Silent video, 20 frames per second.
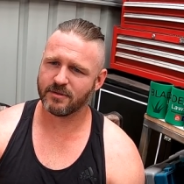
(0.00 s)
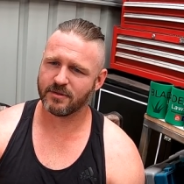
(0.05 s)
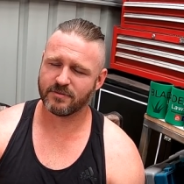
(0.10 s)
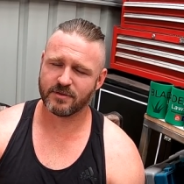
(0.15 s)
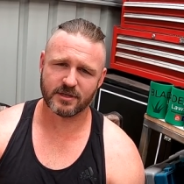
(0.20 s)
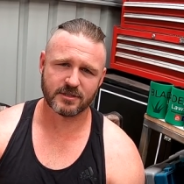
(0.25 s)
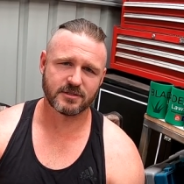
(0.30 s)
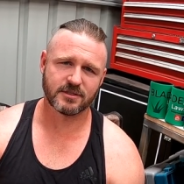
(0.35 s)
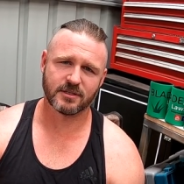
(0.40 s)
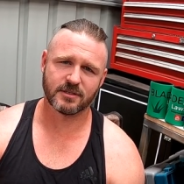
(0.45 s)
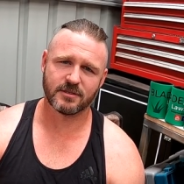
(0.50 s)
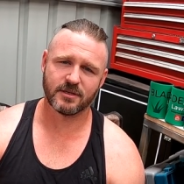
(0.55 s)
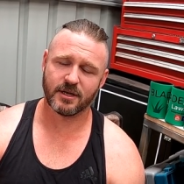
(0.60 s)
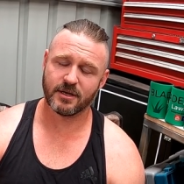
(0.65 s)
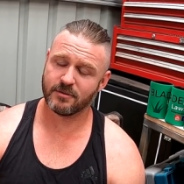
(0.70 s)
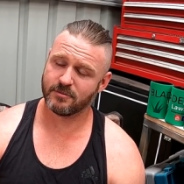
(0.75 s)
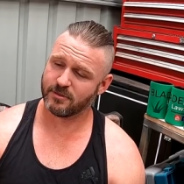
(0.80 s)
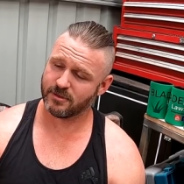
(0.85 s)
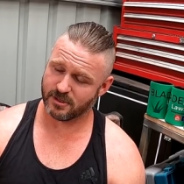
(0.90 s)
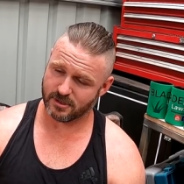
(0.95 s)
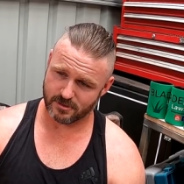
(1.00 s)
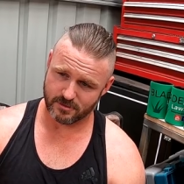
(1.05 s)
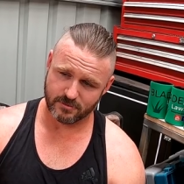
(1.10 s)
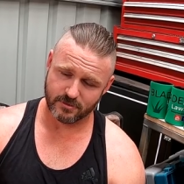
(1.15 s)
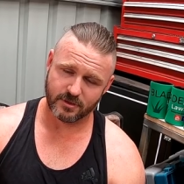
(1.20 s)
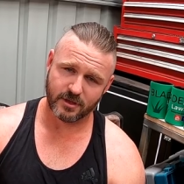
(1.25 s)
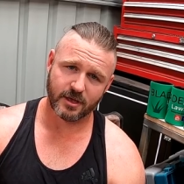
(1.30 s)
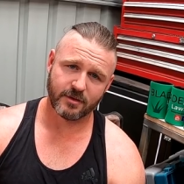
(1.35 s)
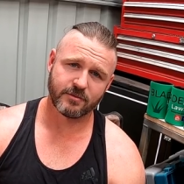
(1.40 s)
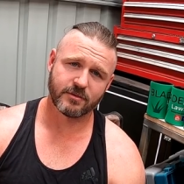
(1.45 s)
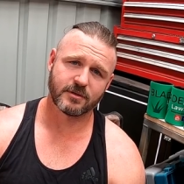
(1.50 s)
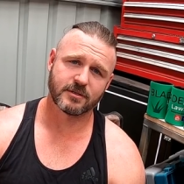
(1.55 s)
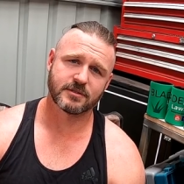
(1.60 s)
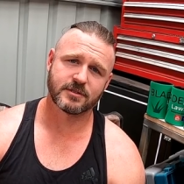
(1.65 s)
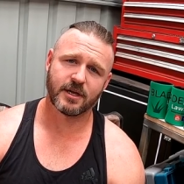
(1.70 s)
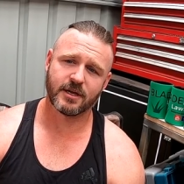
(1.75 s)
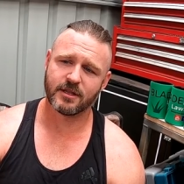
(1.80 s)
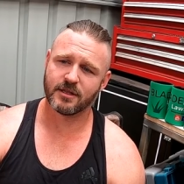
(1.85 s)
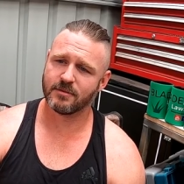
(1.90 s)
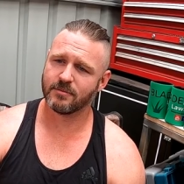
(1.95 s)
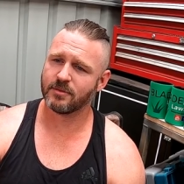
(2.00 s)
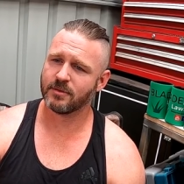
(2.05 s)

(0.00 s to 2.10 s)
If they said no, oh, well, you have a nice day then.